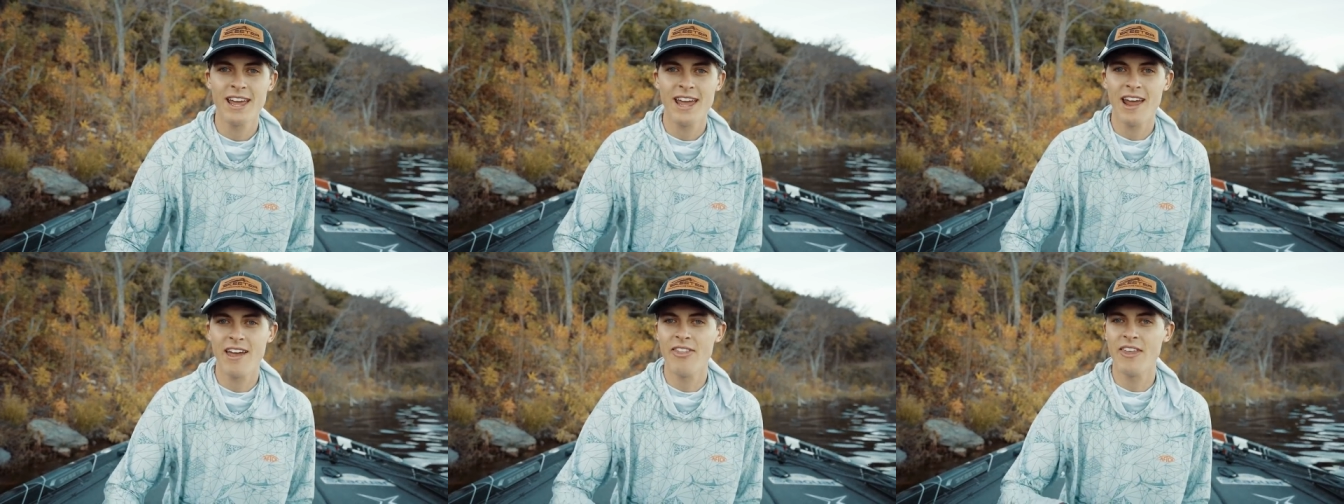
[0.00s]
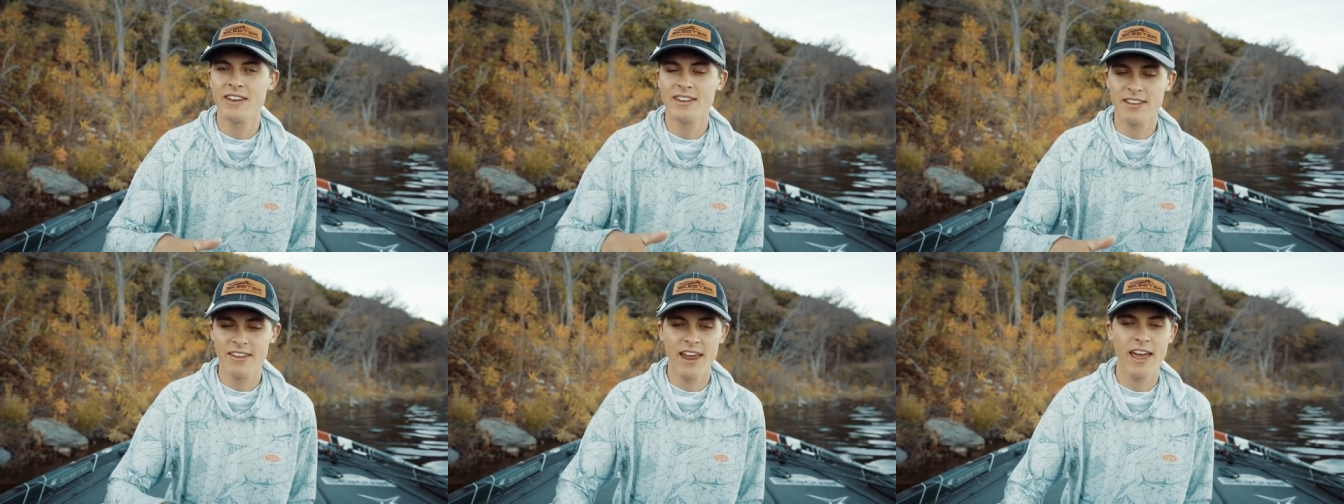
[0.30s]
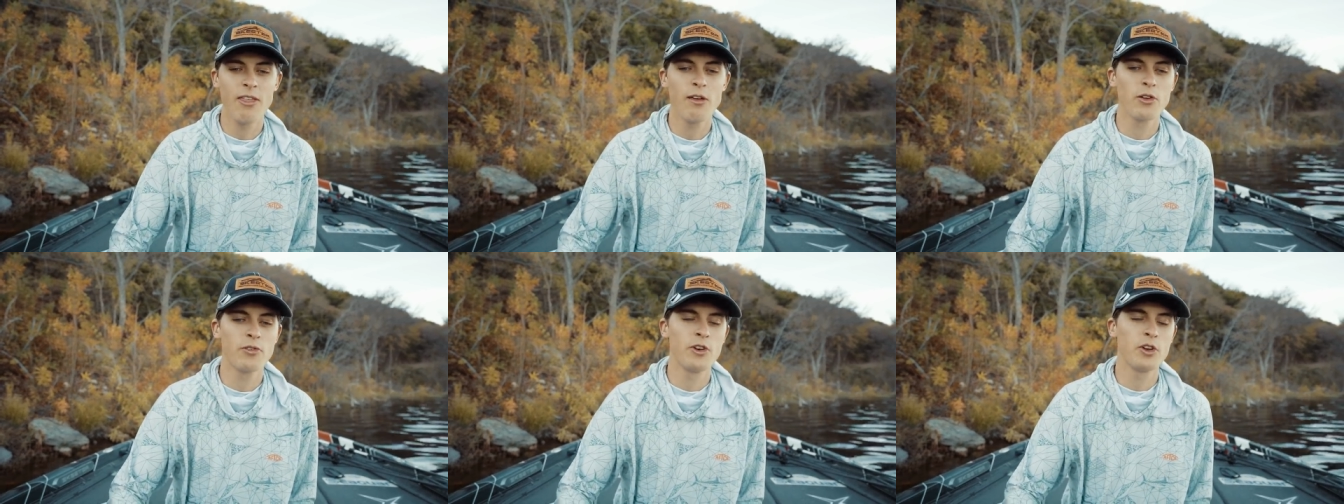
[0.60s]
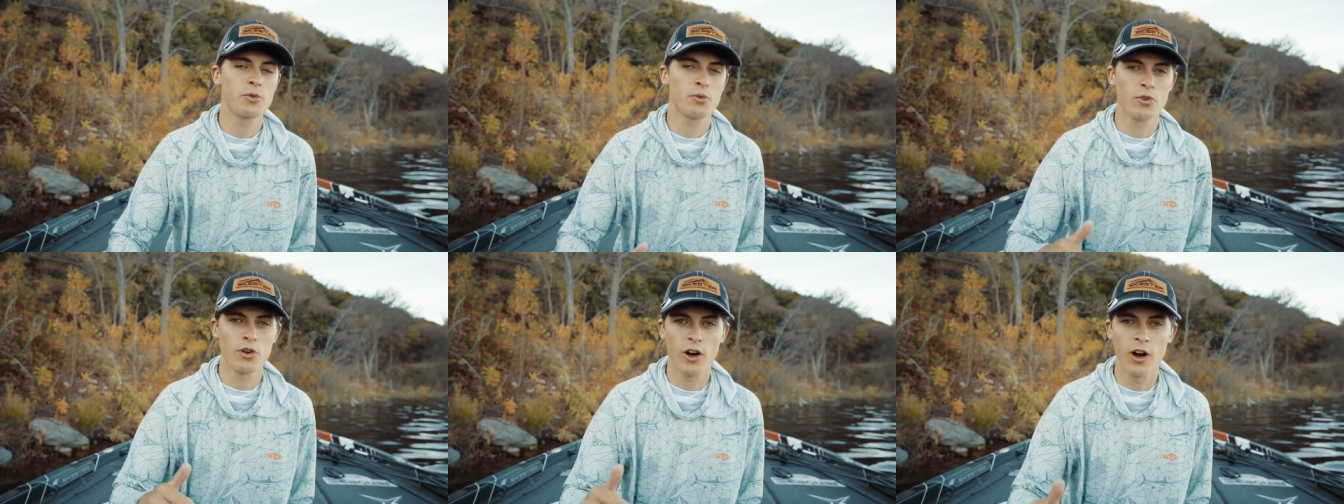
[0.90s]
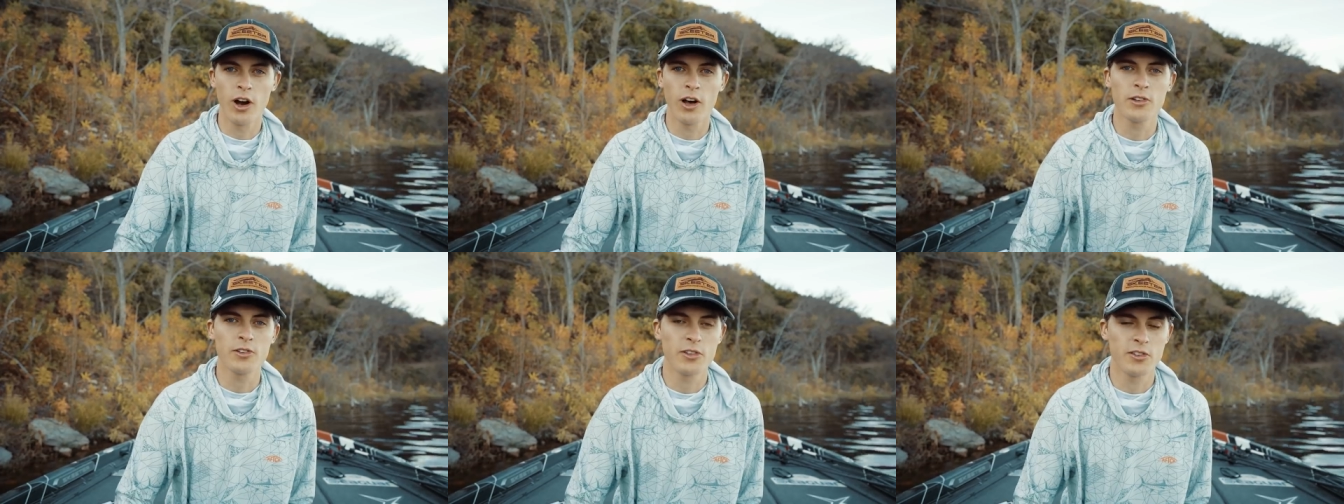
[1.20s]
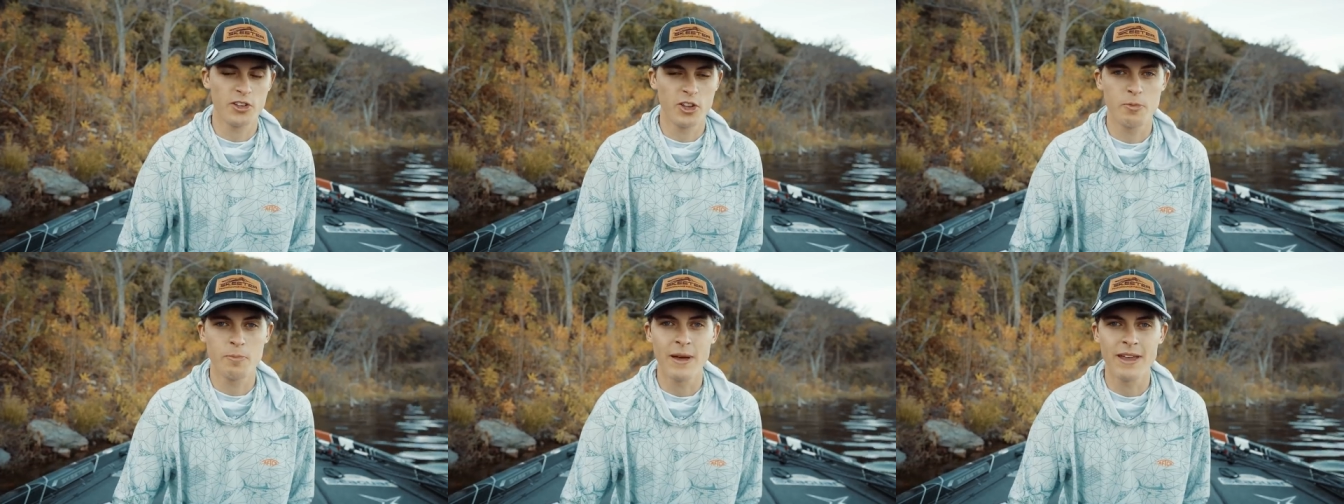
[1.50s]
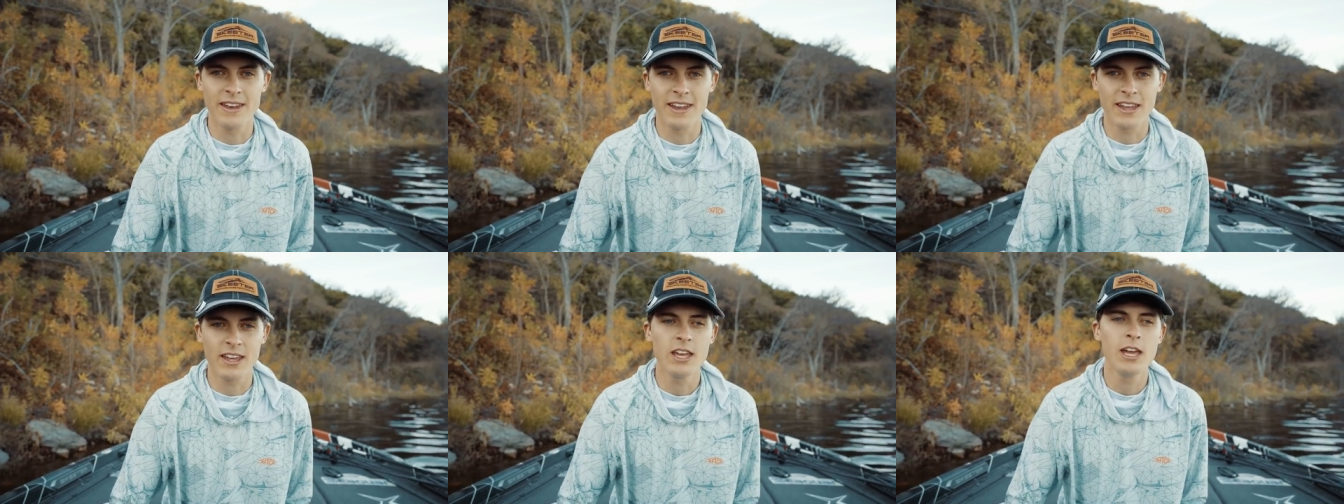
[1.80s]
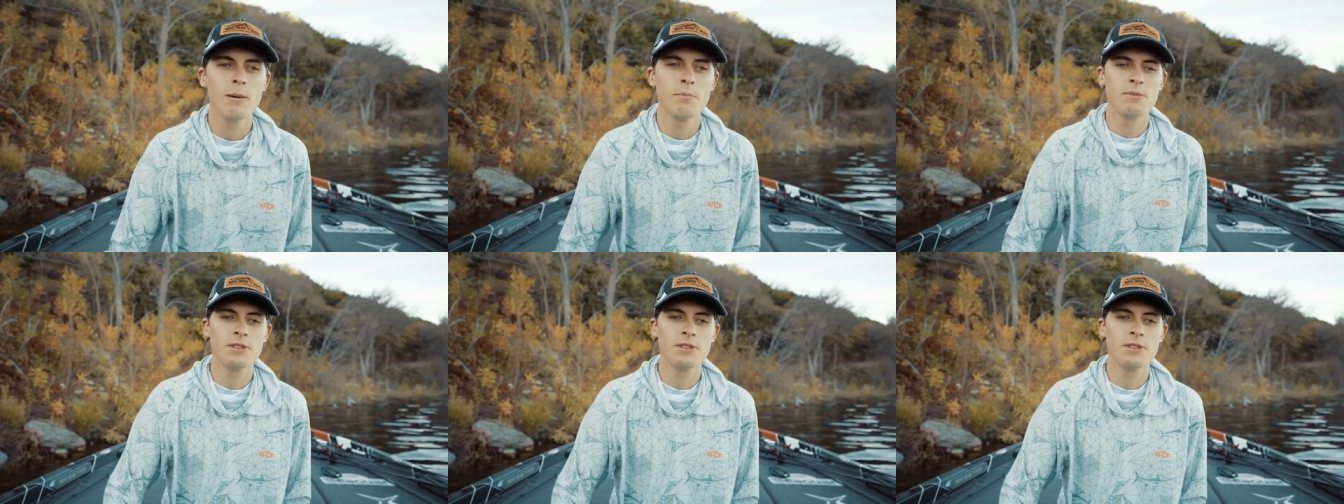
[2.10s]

And then today those fish were also suspending,